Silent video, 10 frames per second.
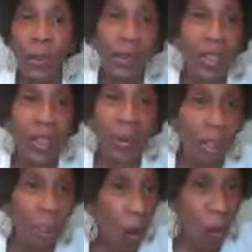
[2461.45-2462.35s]
And theater was
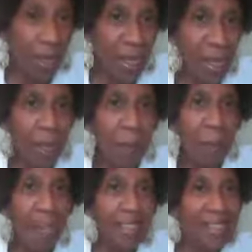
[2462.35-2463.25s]
always
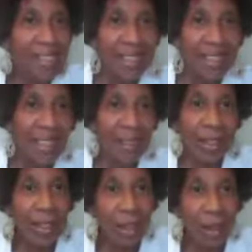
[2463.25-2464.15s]
my secondary
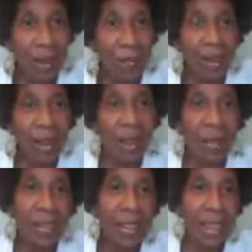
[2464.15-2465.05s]
love
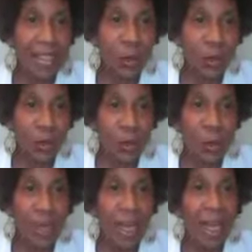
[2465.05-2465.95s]
besides social
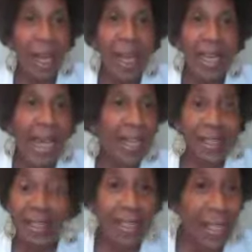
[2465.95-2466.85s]
work. And I
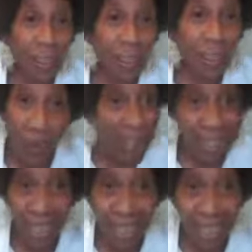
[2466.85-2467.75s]
continue with
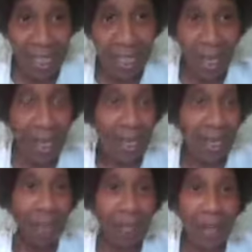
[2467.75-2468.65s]
it today.
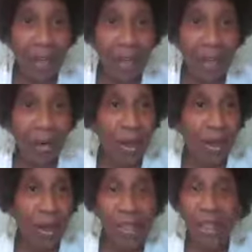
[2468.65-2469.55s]

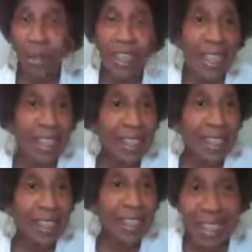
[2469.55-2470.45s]
I'm still
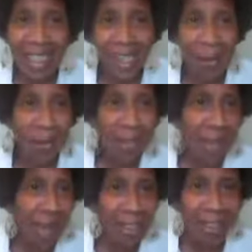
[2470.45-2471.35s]
taking dance
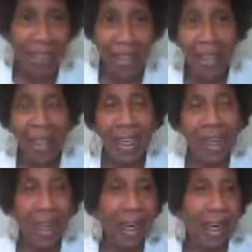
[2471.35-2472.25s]
lessons periodically.